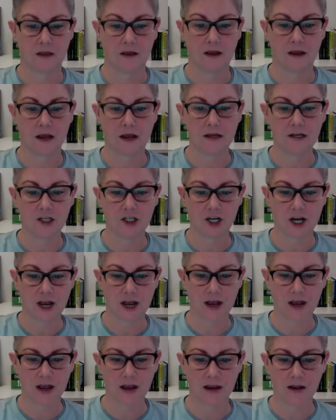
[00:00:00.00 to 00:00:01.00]
Hey,
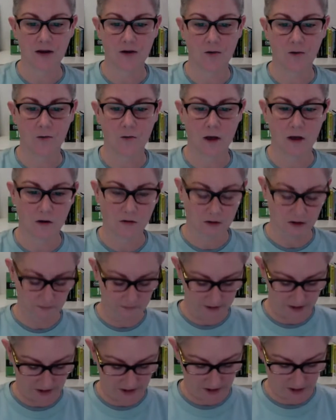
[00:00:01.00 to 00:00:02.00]
Jay, welcome
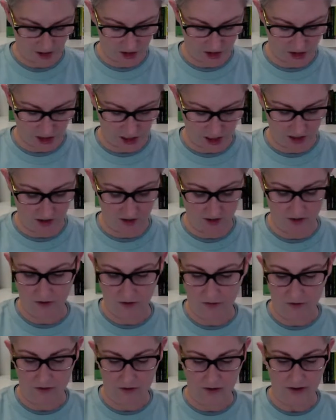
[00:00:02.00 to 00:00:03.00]
to the show.
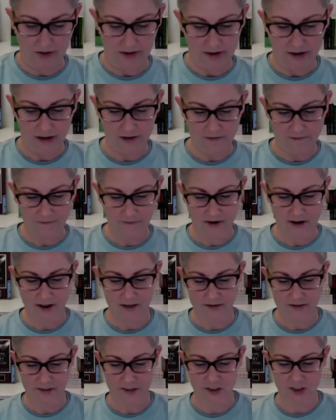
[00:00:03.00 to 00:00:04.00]
Hey
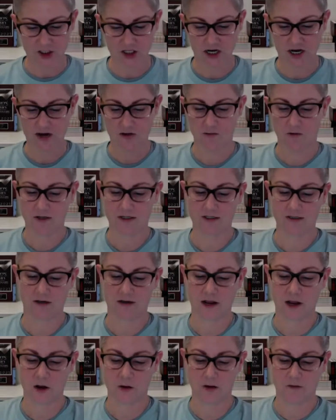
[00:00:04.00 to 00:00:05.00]
friends, Jay wants to
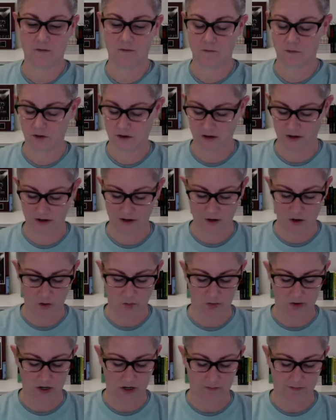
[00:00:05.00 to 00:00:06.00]
know if we're going to
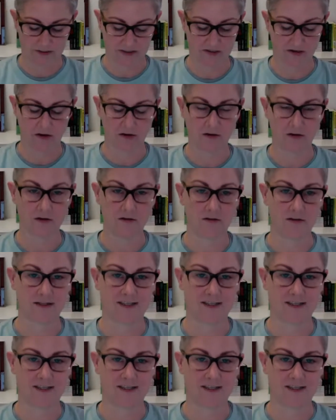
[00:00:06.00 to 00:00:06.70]
open up adult use